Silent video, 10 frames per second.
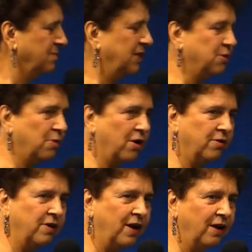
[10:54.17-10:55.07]
is our
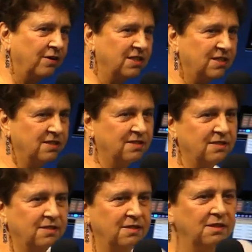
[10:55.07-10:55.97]

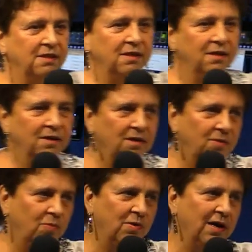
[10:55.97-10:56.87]
inheritance.
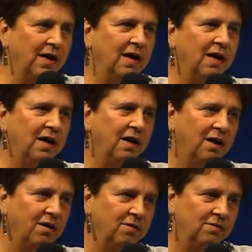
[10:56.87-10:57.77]

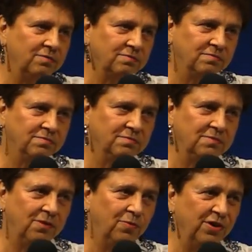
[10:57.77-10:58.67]
Wow.
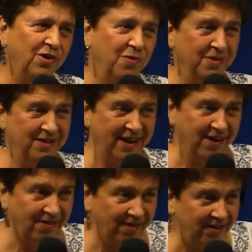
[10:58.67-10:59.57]
We're going there?